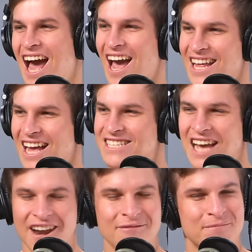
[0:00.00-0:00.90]
I see.
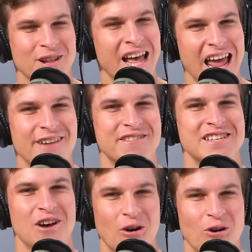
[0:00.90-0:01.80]
I don't play any of
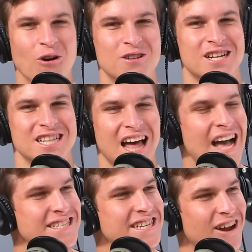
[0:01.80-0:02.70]
these old
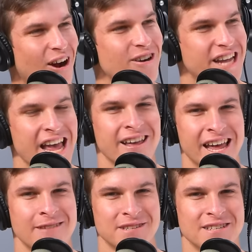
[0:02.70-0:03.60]
classic arcade
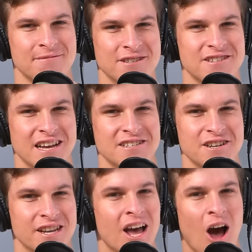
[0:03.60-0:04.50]
games as much as I
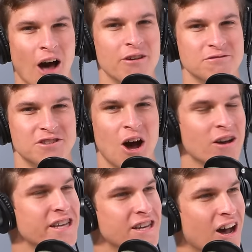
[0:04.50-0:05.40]
should. Although
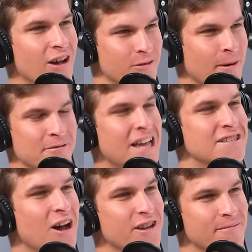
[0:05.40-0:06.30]
Donkey Kong, remember that
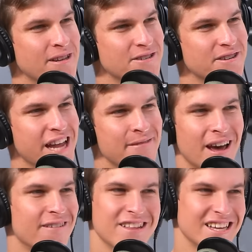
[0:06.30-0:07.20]
documentary came yeah.
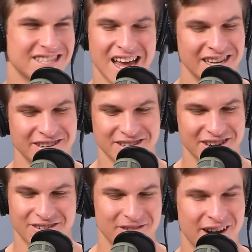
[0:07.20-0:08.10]
out of it like 10 years
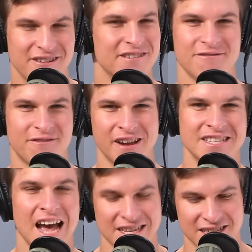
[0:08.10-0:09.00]
ago or whatever.
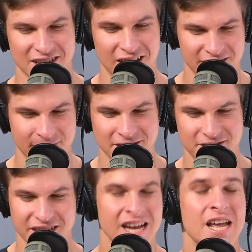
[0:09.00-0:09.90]
Fantastic
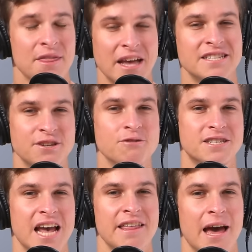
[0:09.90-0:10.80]
documentary. They do
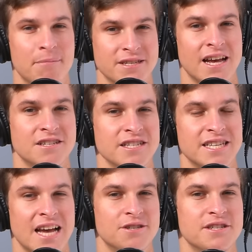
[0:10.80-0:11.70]
say that potentially
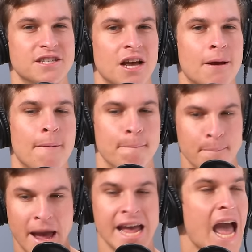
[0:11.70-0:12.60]
Tetris
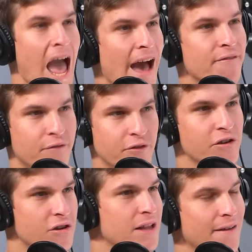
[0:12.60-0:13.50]
may have
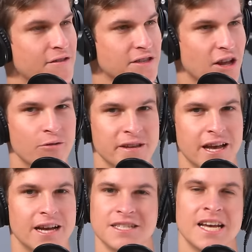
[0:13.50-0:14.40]
further levels though
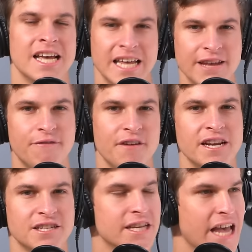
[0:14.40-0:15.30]
because he
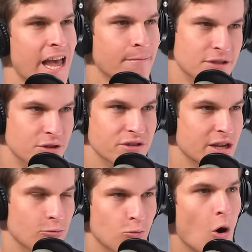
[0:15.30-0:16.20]
finished the game
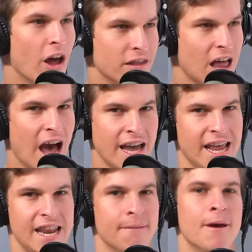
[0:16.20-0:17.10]
using one line
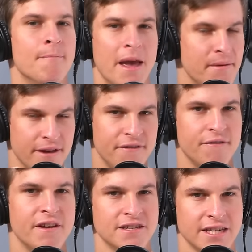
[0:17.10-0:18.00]
and maybe if he
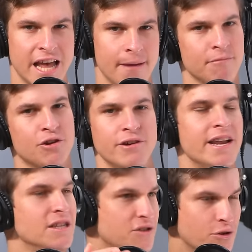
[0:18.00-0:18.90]
finished the game
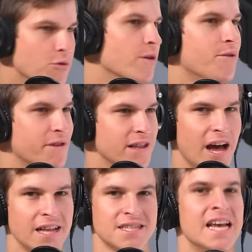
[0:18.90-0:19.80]
creating two or three
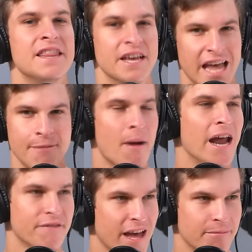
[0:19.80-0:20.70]
lines the game
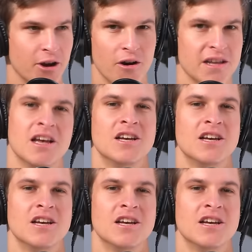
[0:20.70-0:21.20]
might have kept going